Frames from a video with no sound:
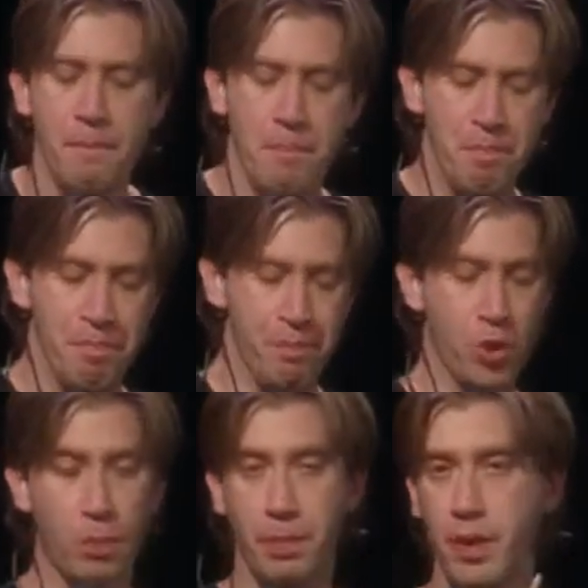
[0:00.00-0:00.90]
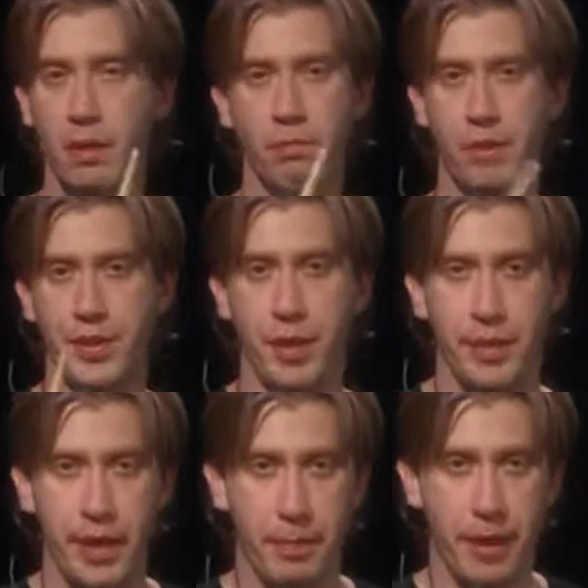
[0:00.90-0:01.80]
Don't be intimidated by
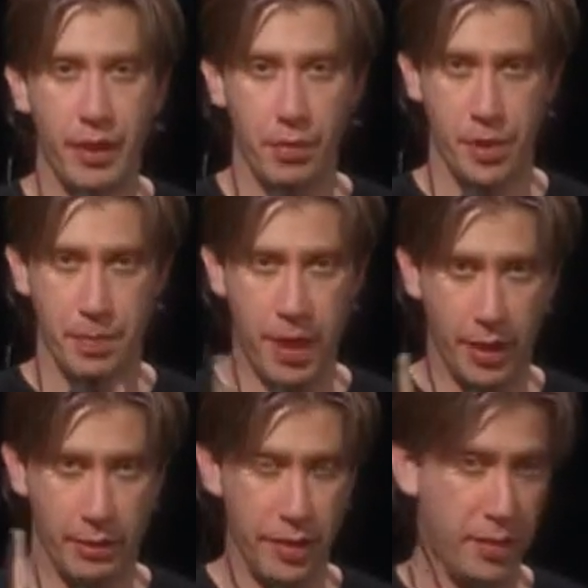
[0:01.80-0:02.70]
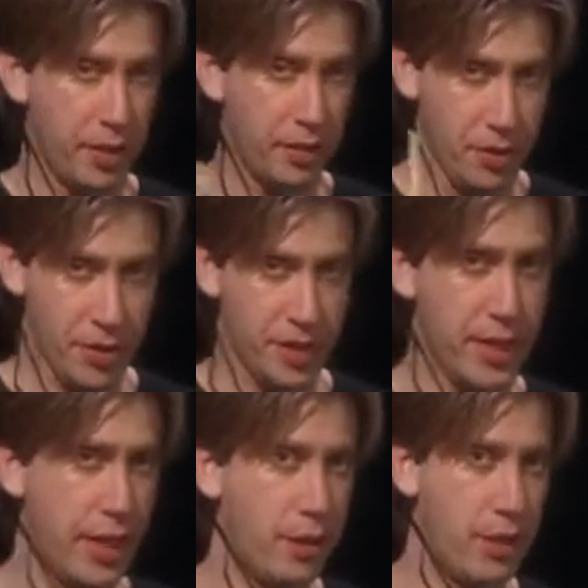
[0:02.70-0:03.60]
the words polyrhythmic. You'll see exactly what
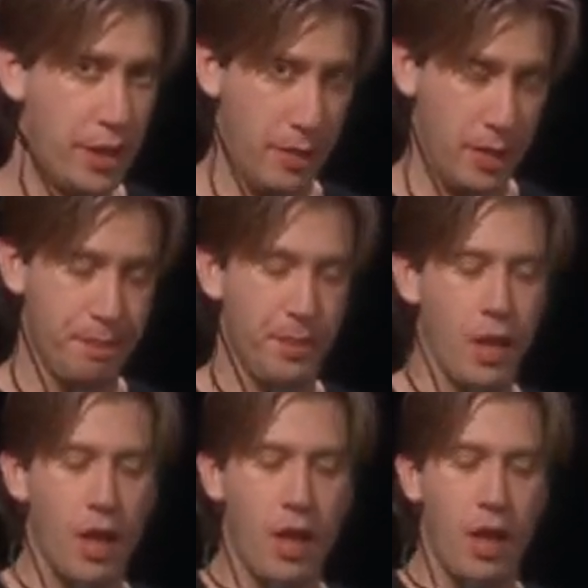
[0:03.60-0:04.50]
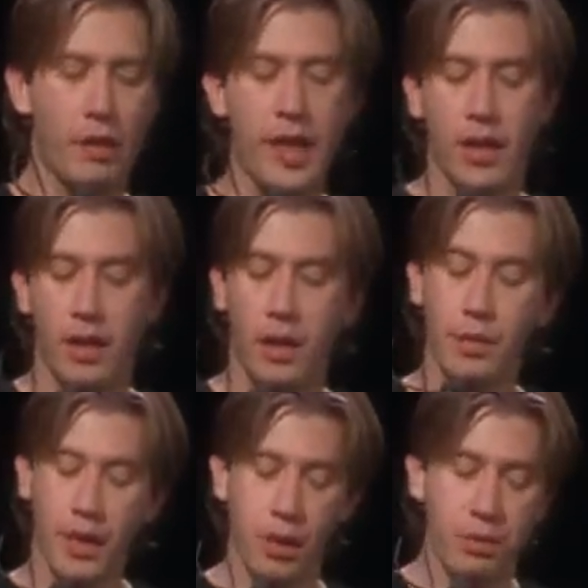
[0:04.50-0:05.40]
I mean. Okay, here we go.
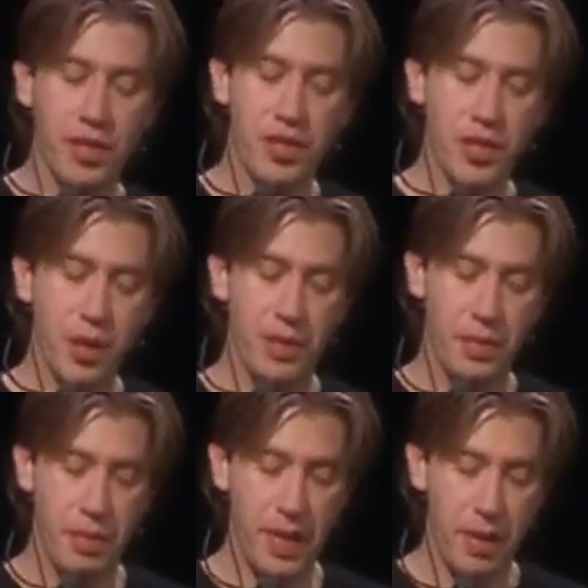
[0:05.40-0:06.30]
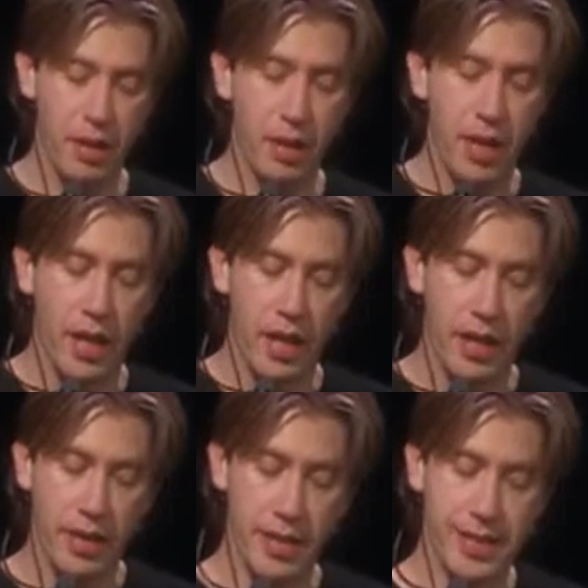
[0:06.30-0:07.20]
This is going to be the
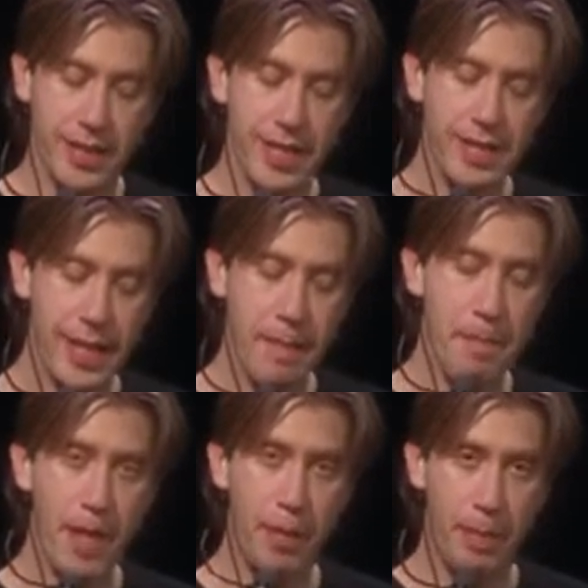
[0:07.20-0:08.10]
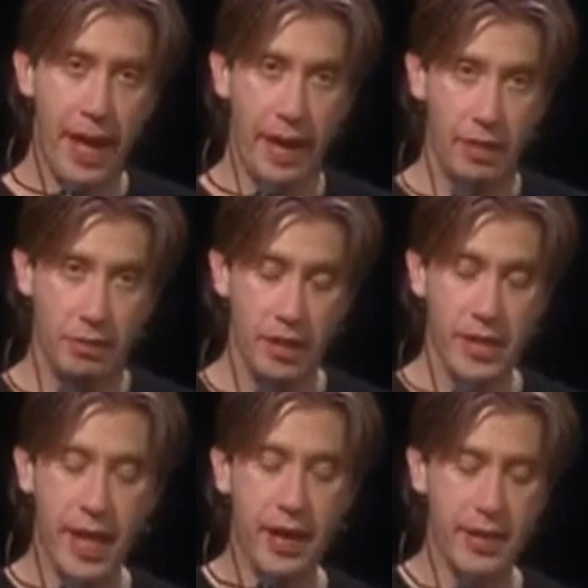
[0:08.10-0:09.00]
6/8 bell pattern. Let's count it
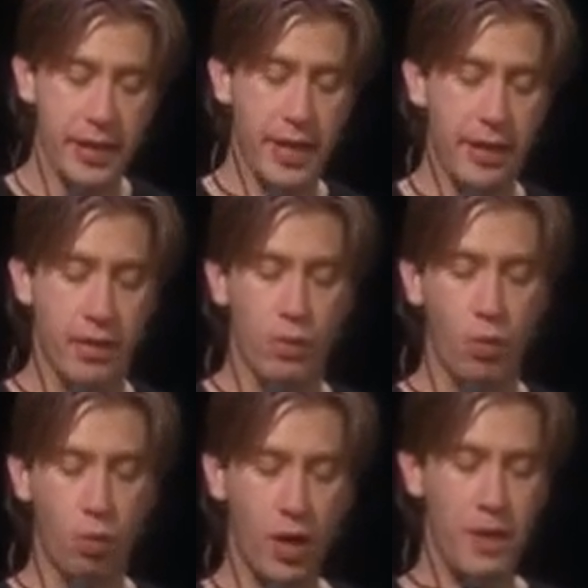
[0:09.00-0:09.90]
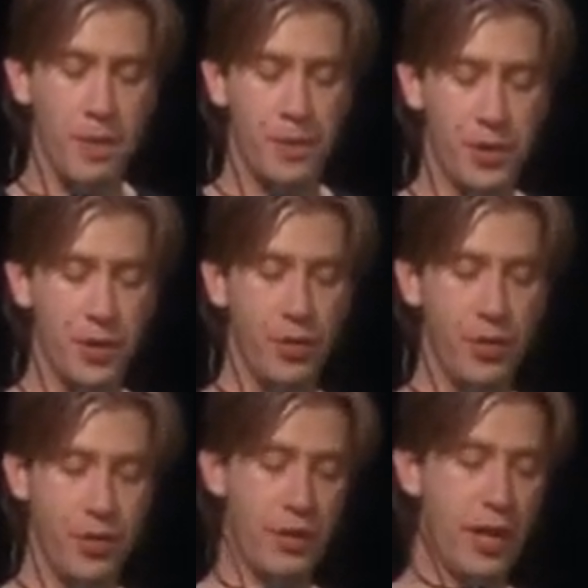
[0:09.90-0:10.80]
together. 1, 2,
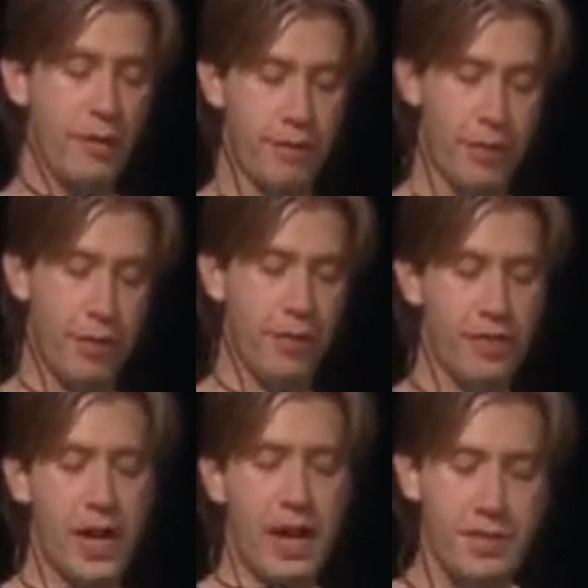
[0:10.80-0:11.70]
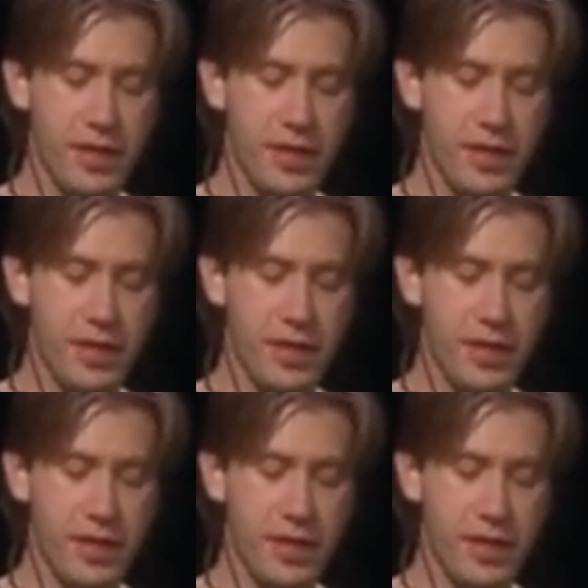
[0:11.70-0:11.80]
3, 4, 5, 6.